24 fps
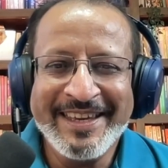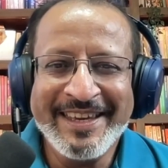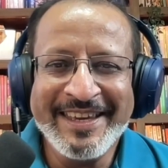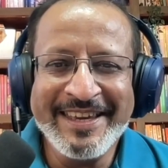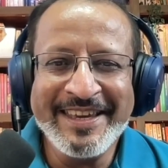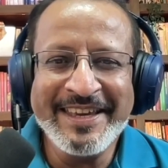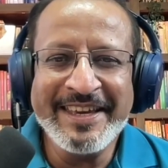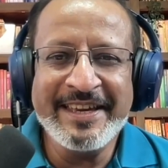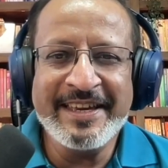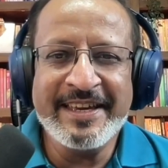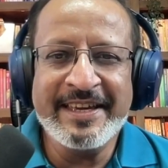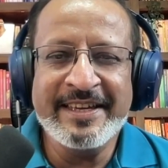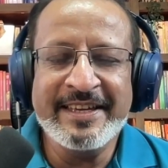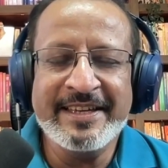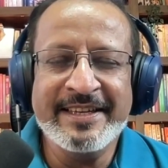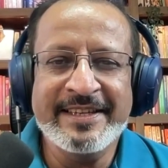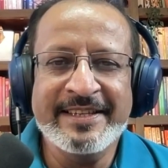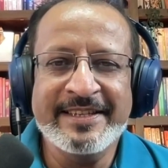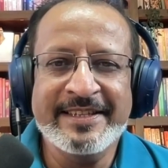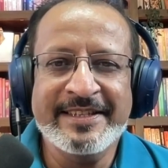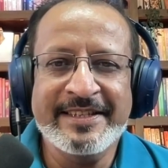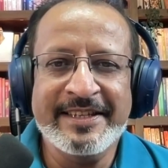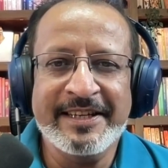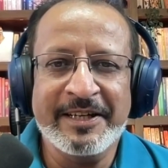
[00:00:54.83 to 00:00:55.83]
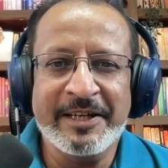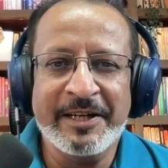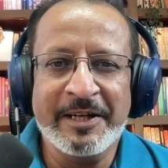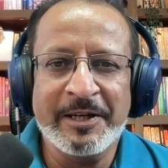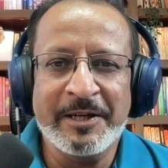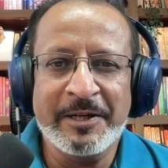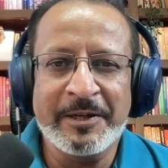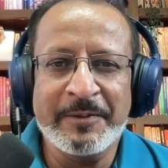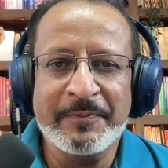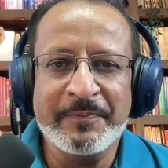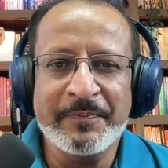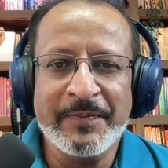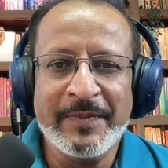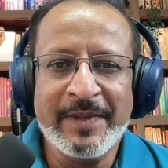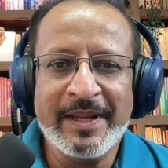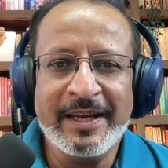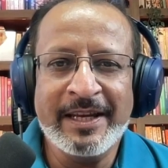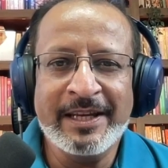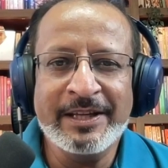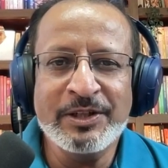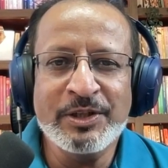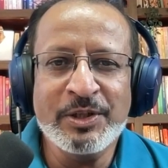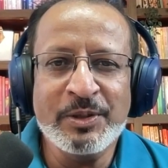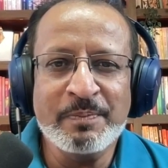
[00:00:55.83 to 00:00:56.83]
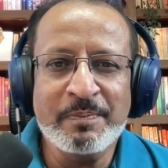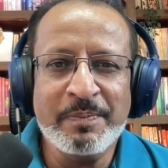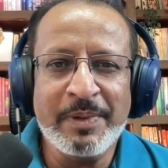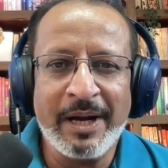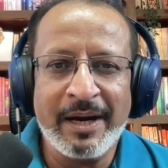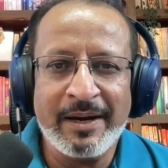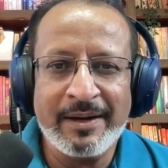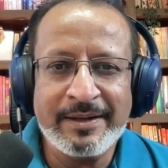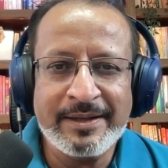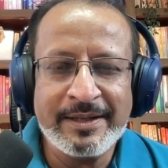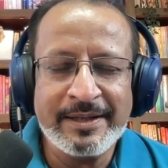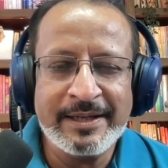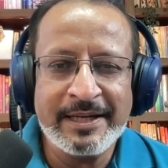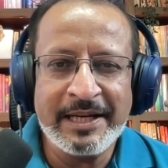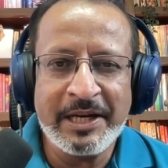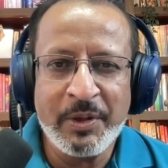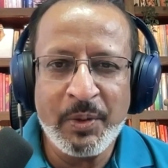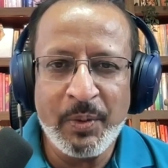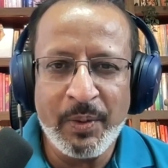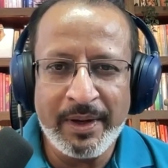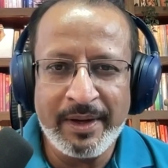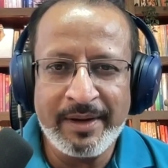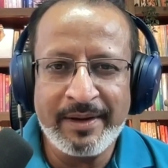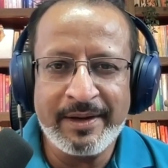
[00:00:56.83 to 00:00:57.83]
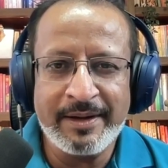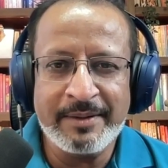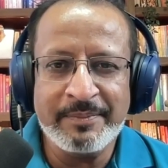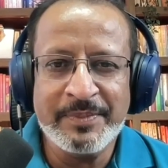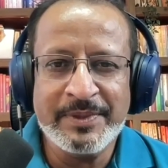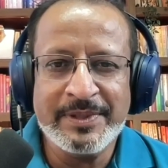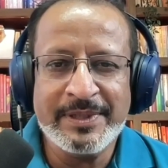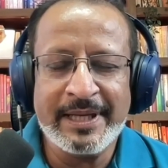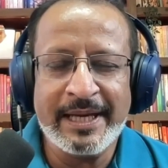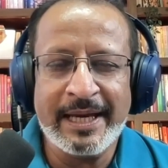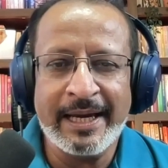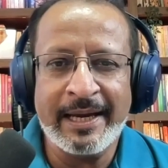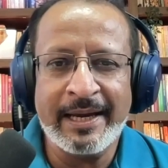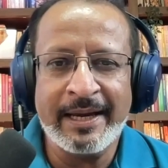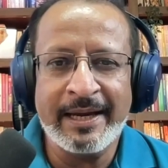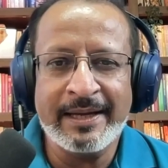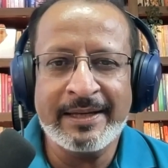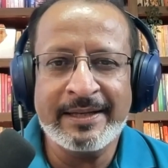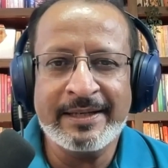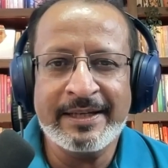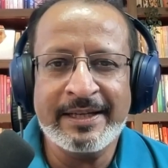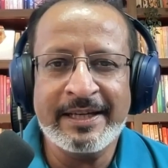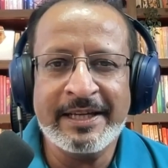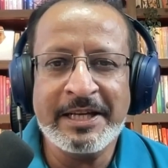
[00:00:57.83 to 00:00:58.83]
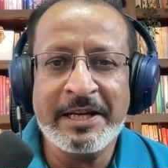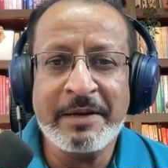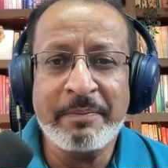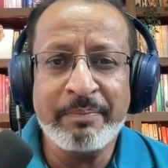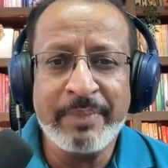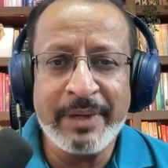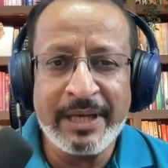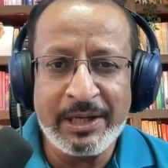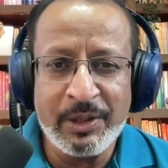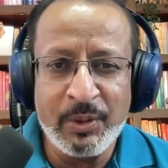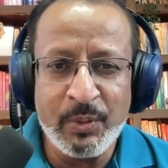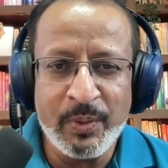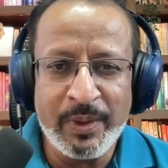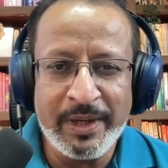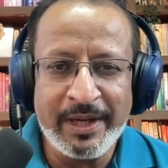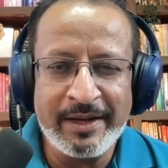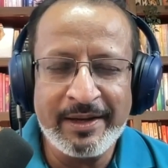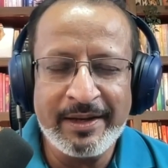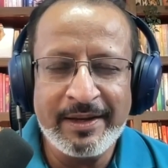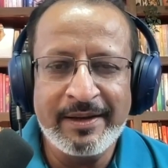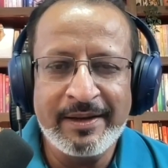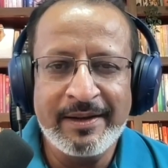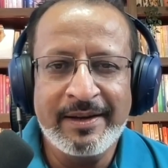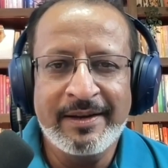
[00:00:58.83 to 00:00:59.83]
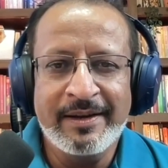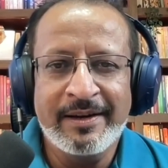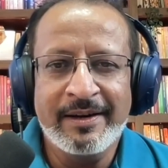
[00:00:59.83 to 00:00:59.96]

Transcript: He is into planted aquariums, and in a big way.